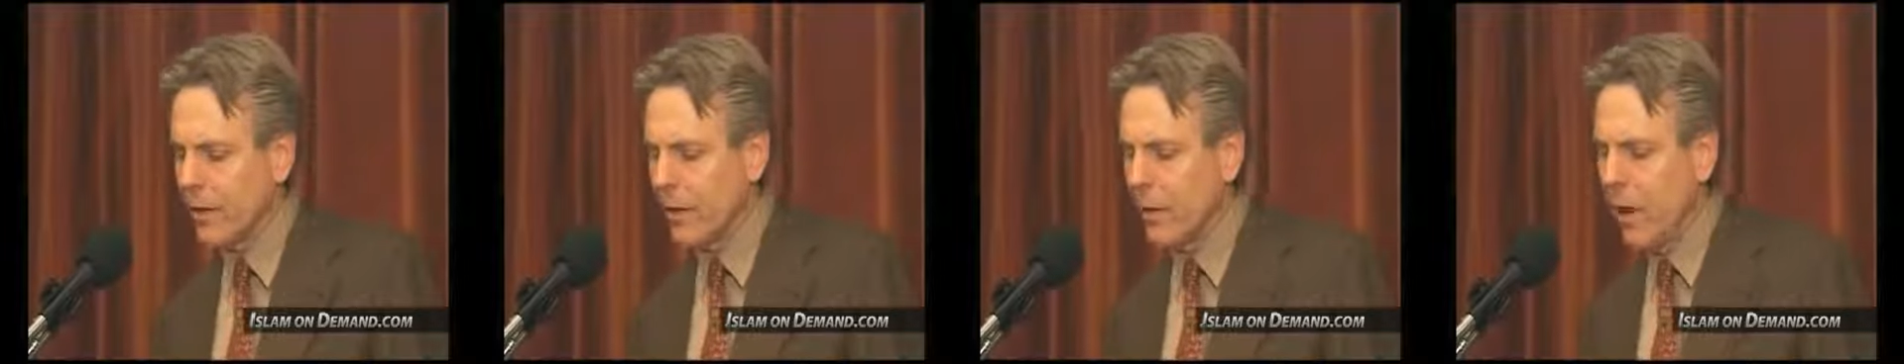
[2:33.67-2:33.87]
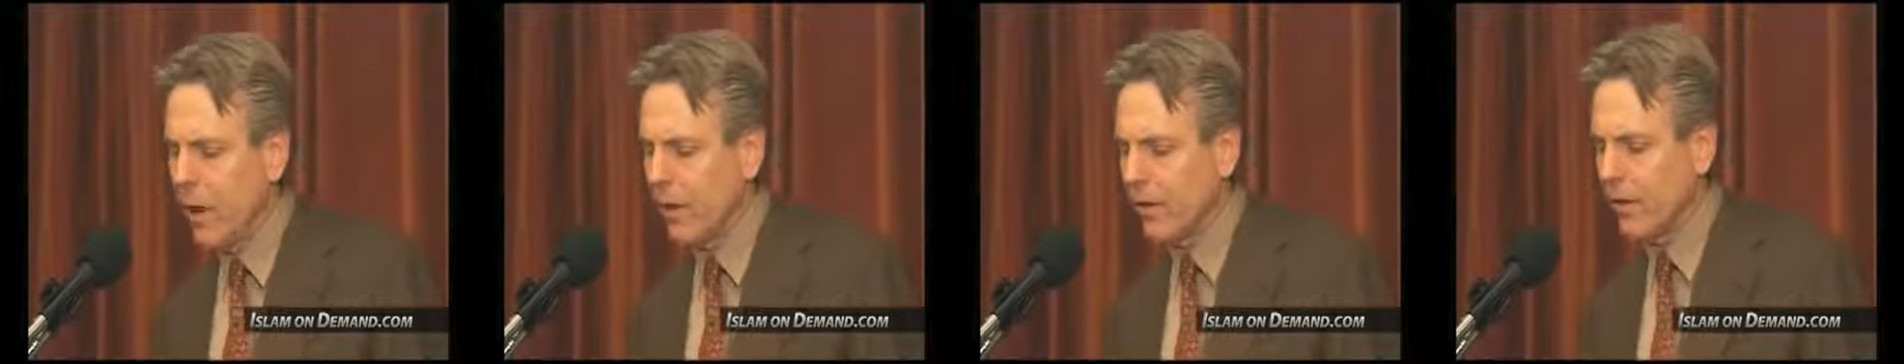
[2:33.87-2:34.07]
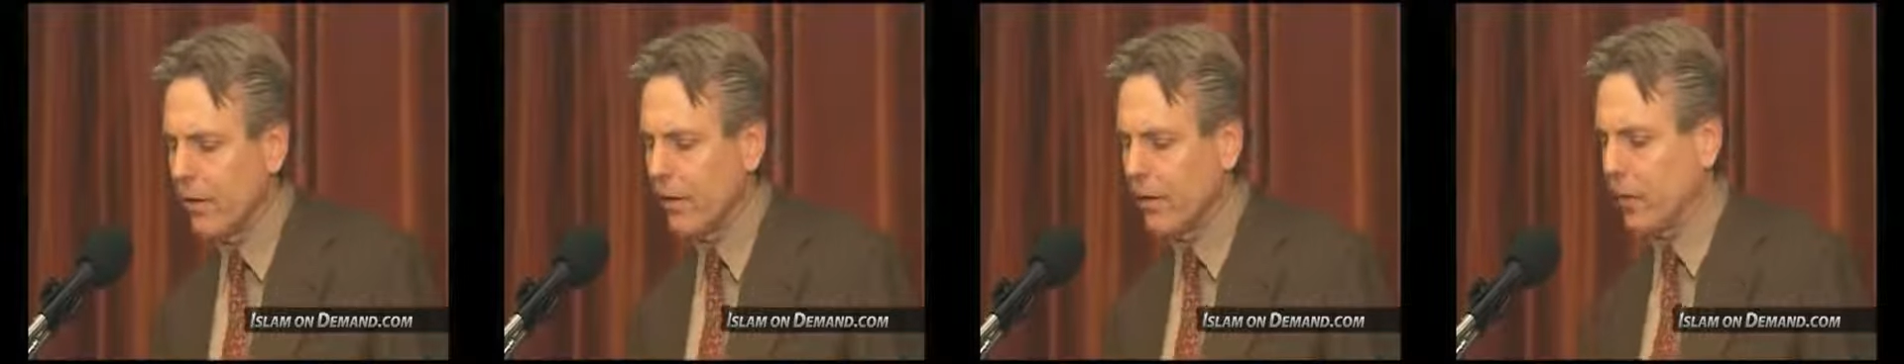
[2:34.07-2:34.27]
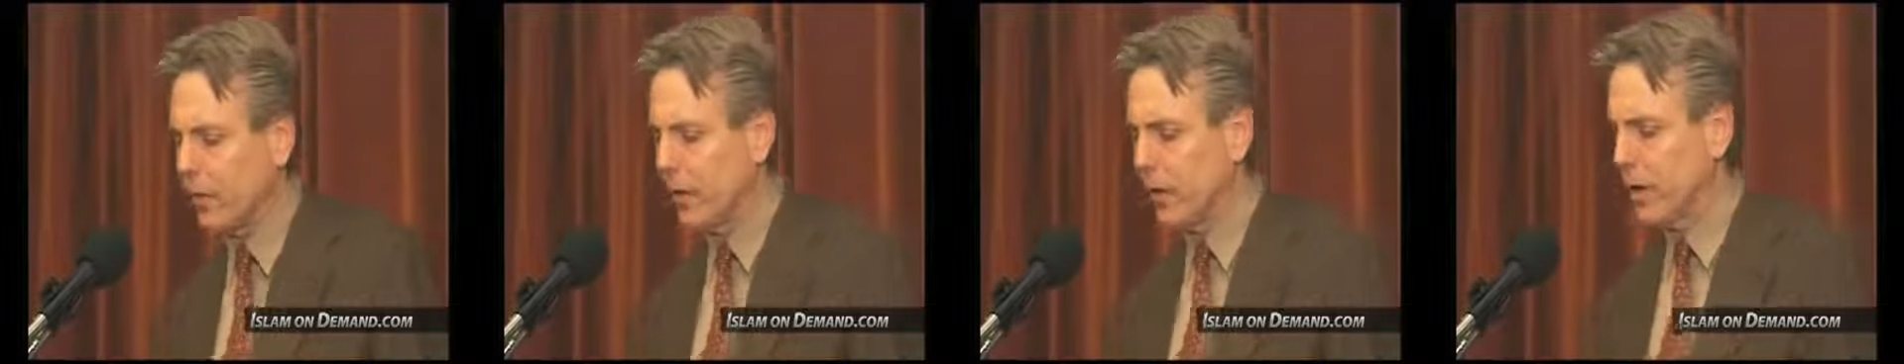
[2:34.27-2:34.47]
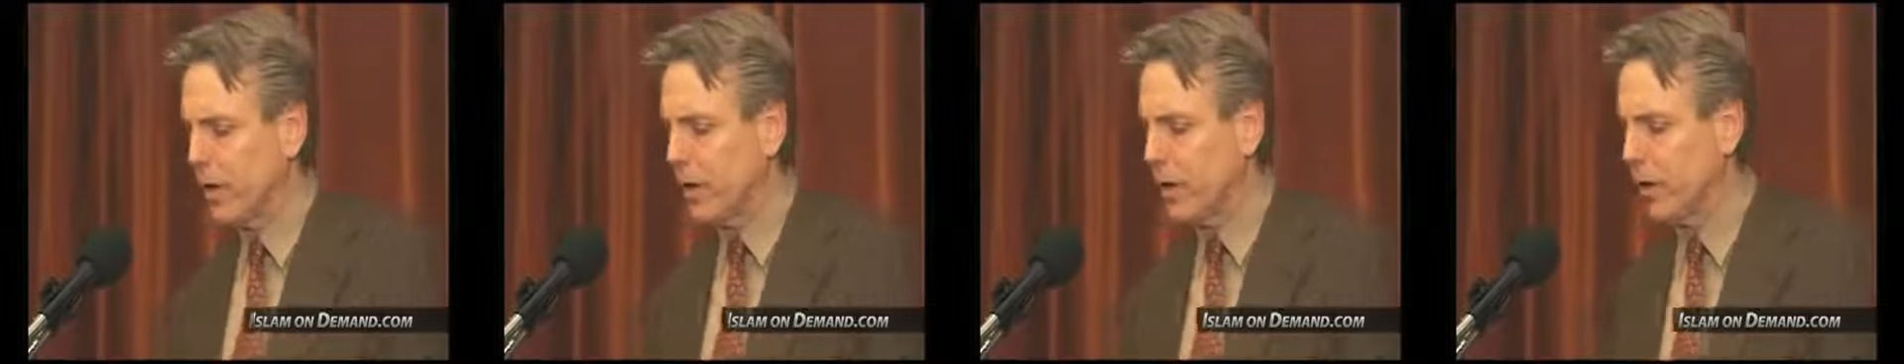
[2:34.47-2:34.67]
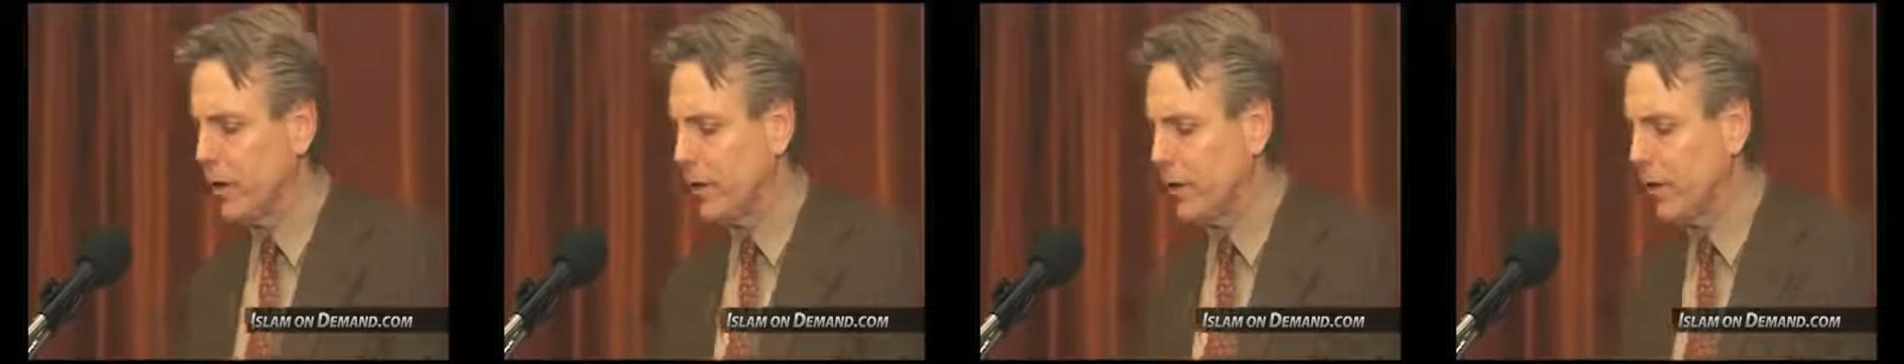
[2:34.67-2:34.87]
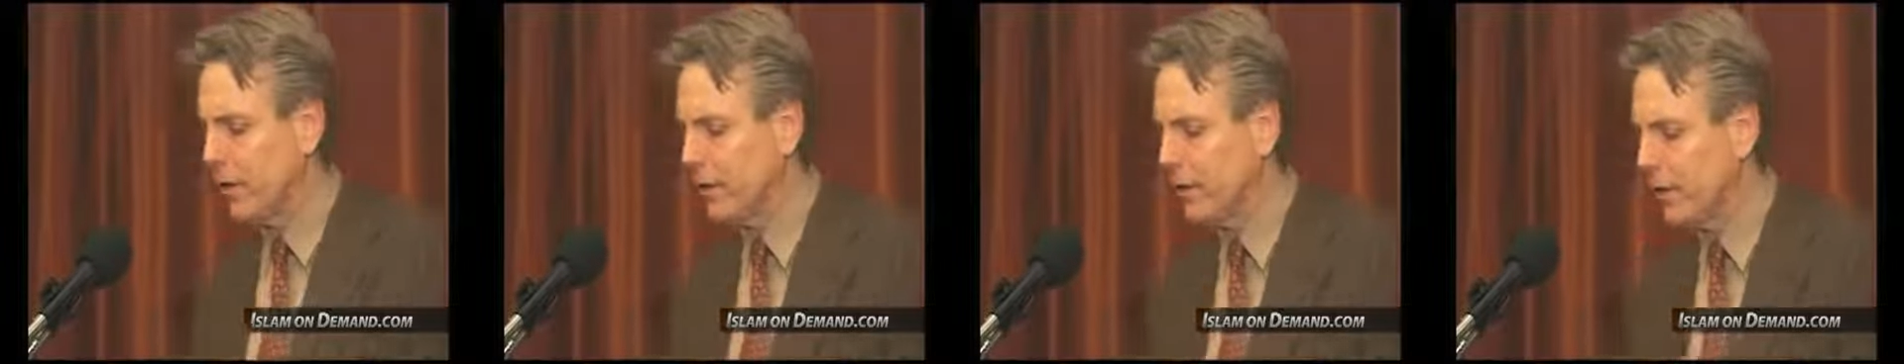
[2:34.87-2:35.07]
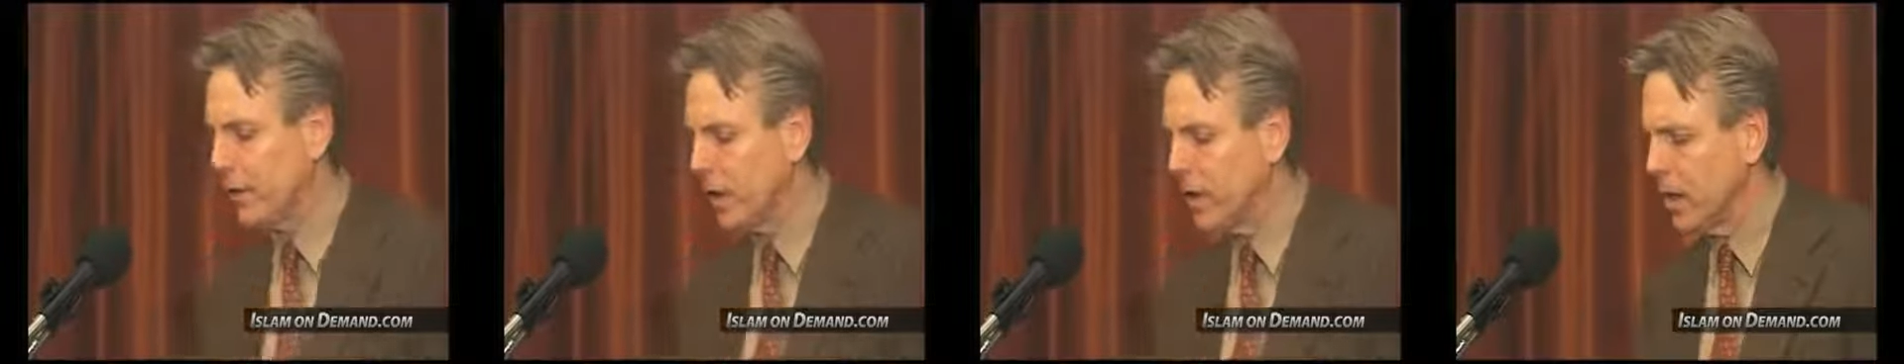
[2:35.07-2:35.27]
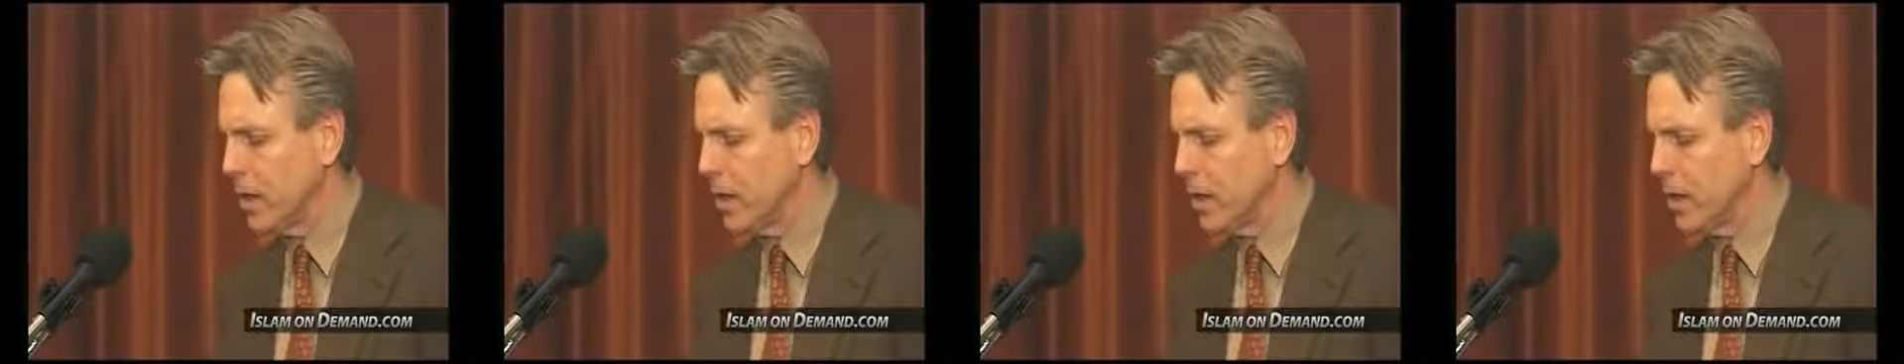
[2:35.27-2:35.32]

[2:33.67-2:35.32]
the loss of worldly goods,